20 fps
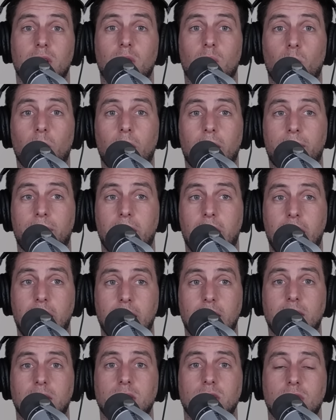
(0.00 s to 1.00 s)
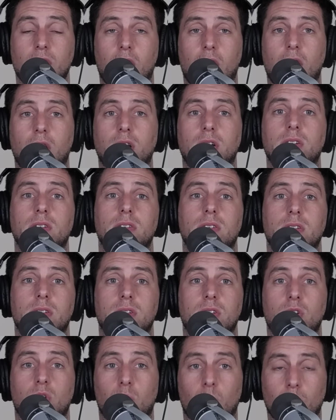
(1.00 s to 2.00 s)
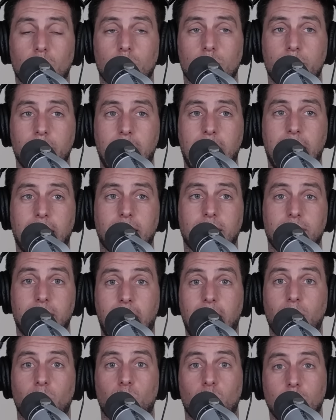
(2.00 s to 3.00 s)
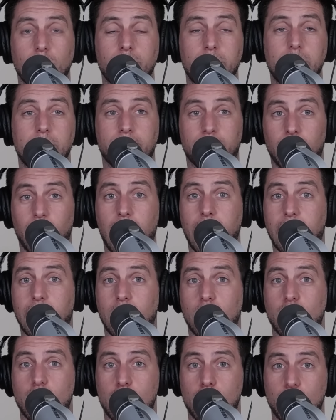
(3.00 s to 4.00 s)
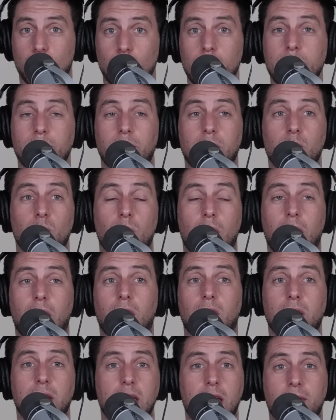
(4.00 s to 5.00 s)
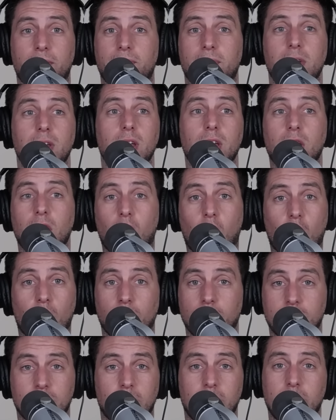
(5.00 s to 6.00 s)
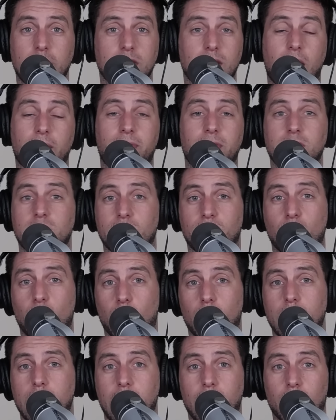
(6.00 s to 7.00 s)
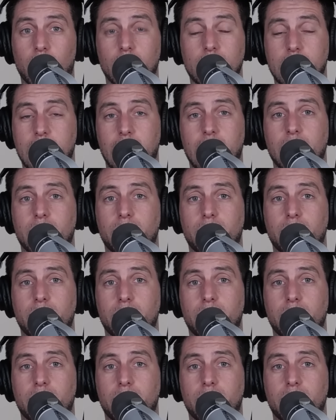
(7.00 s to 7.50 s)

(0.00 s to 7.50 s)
with a young quarterback that would be playing extremely well if all of a sudden his offensive coordinator is getting